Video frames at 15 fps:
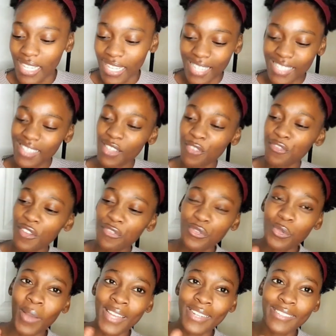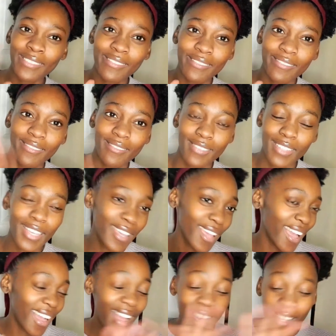the fifth one. Okay,
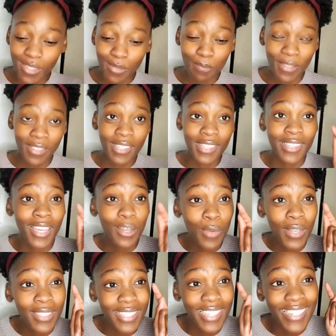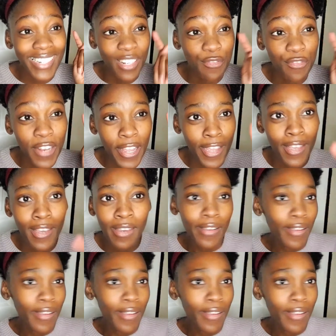I asked, but then that was a red flag.